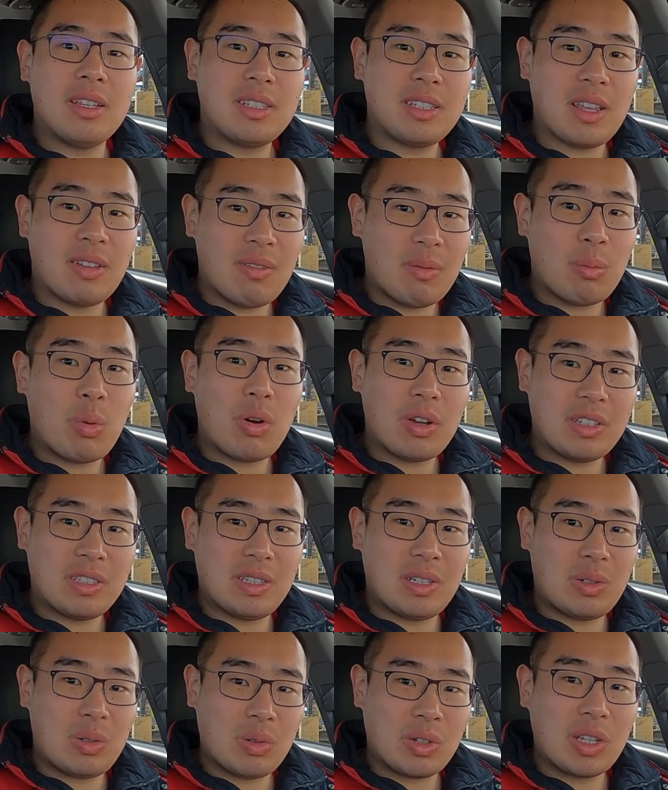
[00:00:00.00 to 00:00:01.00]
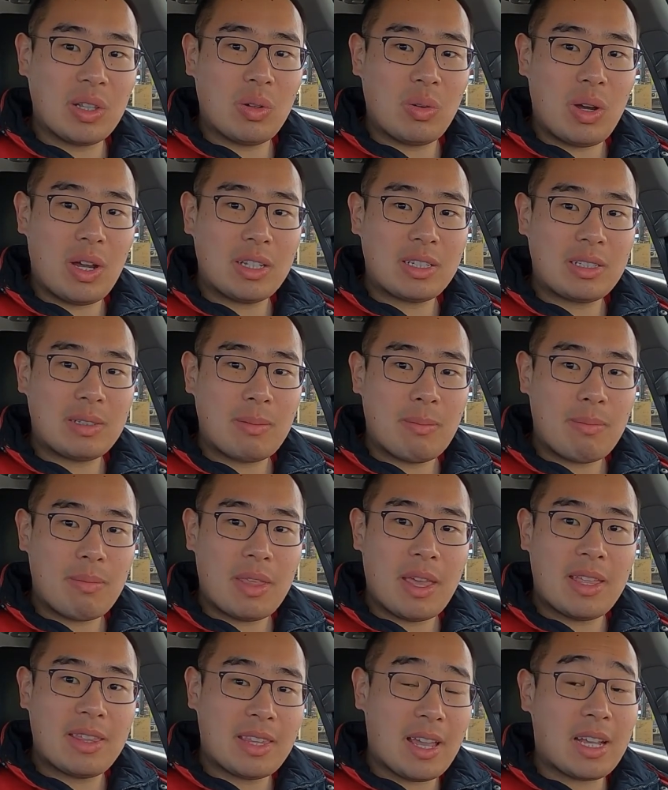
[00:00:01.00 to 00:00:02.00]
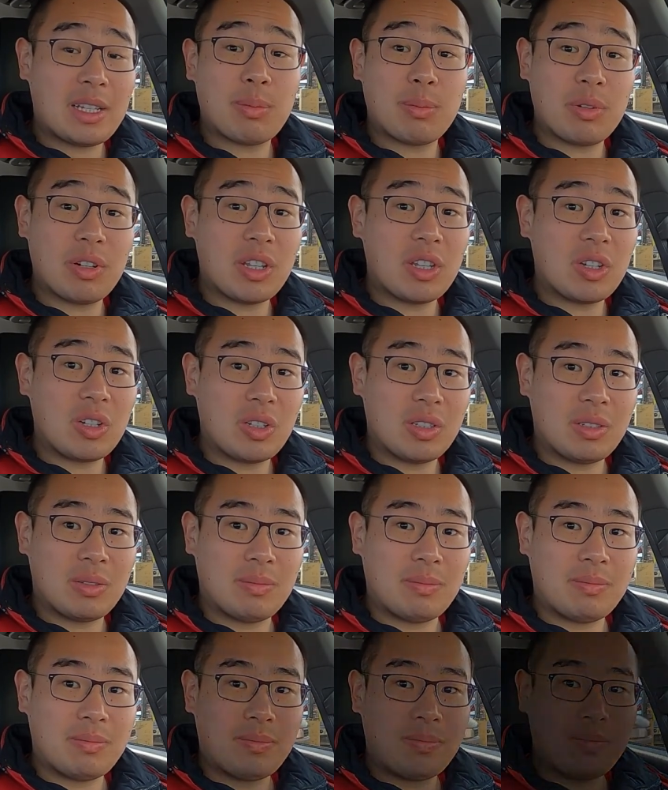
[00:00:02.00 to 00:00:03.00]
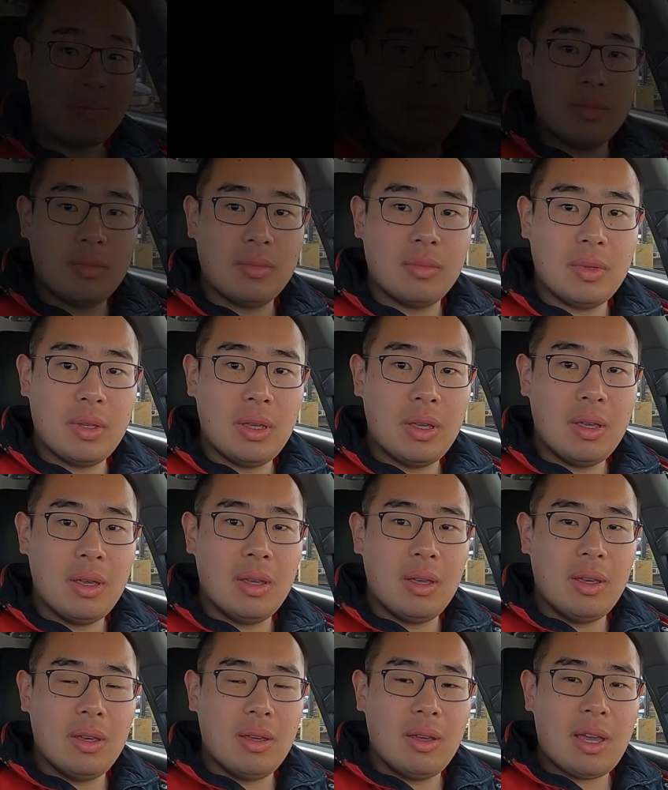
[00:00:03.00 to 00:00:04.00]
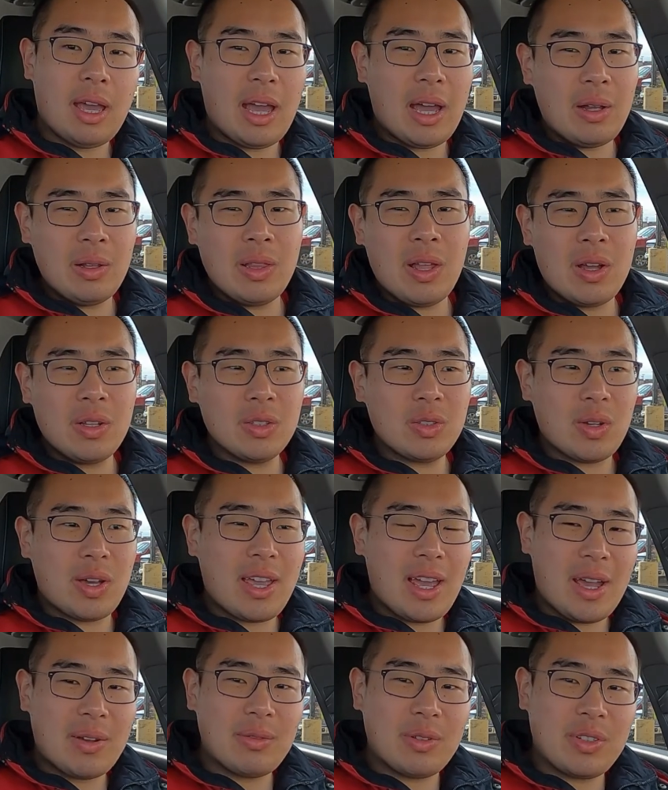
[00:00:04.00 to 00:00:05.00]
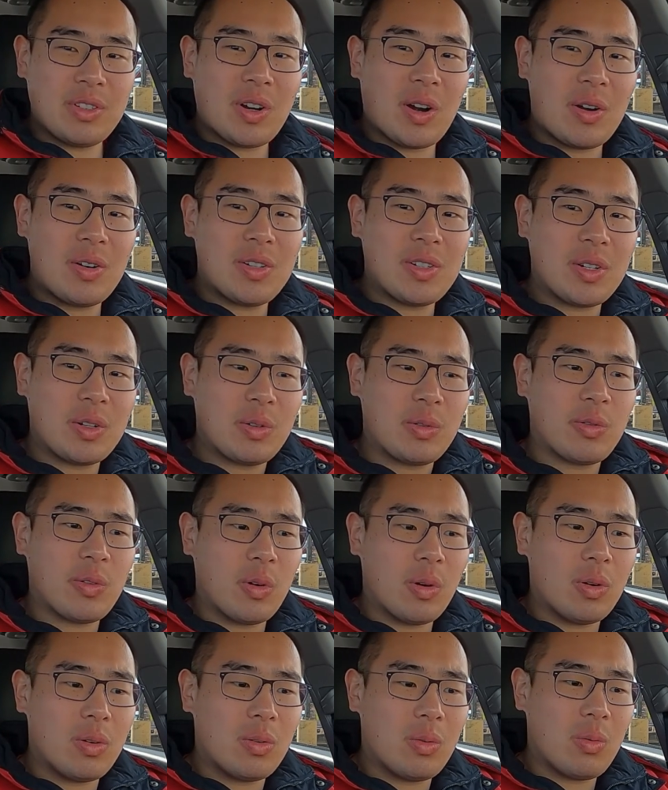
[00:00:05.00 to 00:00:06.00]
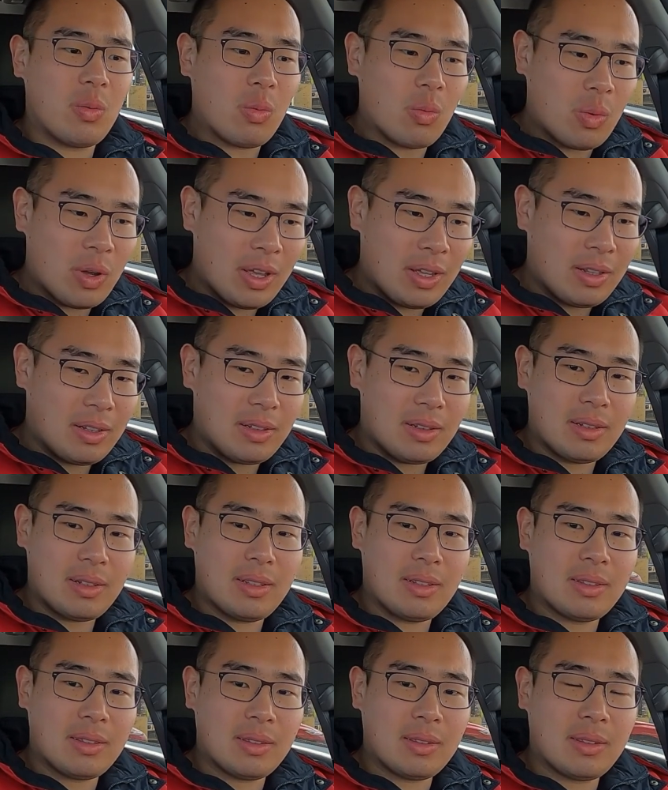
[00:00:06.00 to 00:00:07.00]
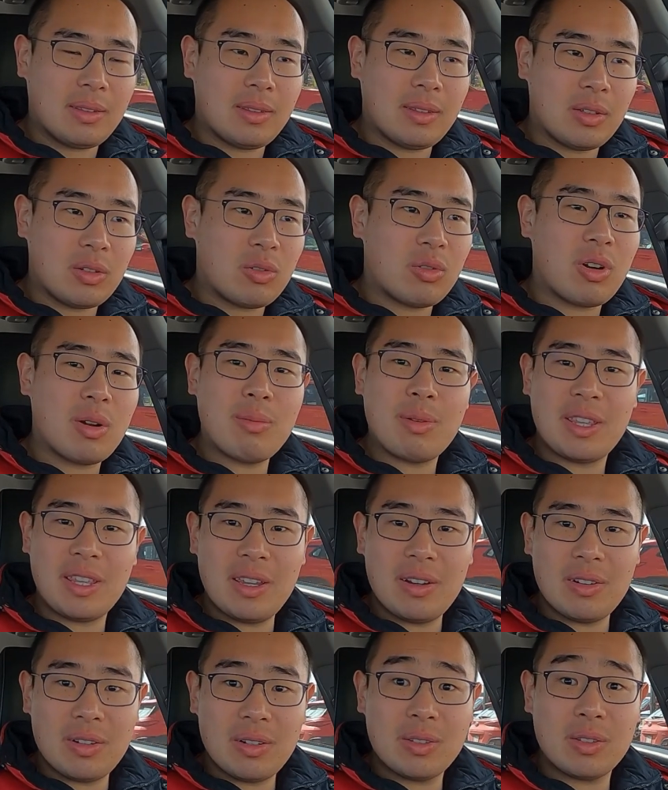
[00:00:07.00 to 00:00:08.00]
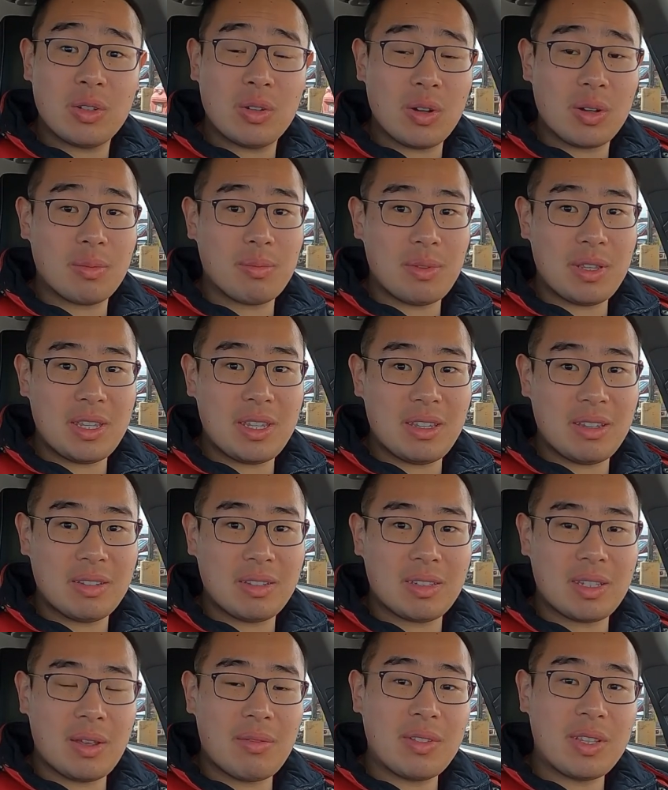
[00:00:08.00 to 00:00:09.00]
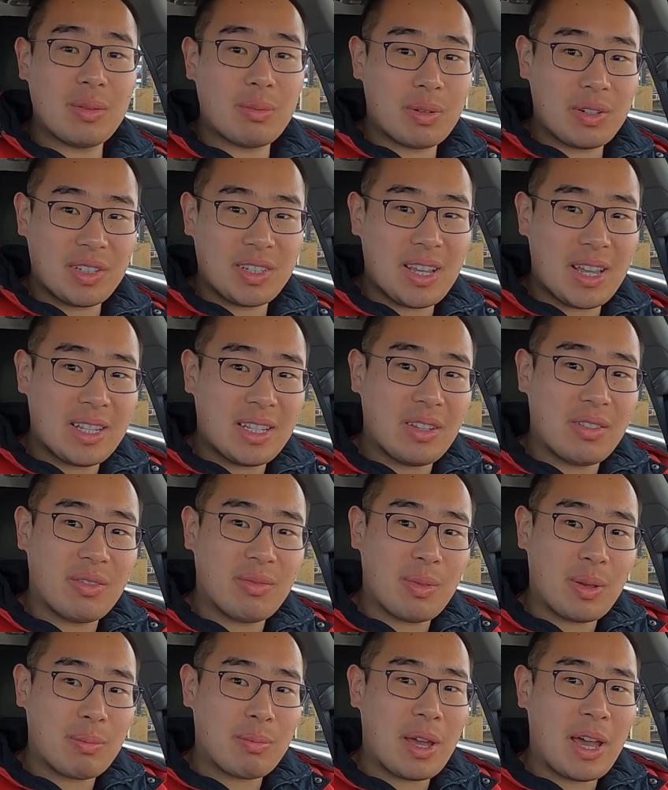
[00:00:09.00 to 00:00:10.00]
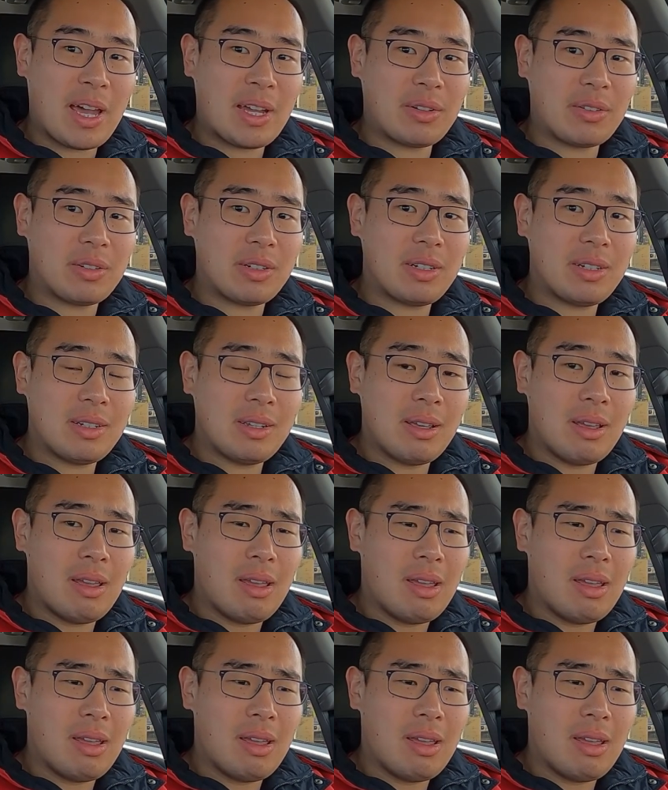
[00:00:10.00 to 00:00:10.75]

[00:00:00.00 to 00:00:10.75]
7.0 kilowatts, and that's pretty good. How long do I have to charge here for? Well, the trip here took me 70% of my battery,